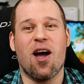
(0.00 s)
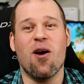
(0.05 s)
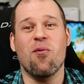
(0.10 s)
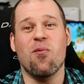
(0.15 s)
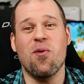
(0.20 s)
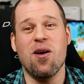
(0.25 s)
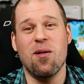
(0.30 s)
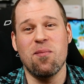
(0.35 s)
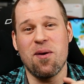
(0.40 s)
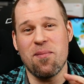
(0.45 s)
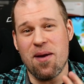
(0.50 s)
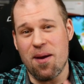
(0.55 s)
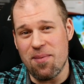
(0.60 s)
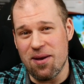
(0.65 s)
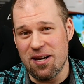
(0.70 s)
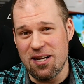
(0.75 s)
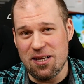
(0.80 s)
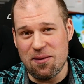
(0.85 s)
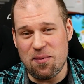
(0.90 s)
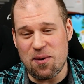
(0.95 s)
I will be maybe
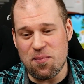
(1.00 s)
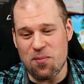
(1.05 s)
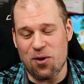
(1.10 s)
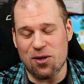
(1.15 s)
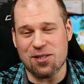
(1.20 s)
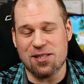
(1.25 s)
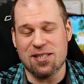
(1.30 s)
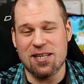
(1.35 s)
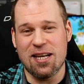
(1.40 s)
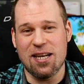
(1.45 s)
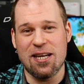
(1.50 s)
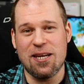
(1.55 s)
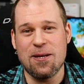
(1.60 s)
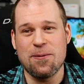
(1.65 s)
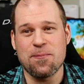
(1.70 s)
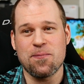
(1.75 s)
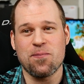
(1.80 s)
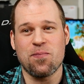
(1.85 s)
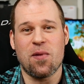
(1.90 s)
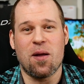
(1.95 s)
a little bit more
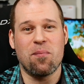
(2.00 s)
silly.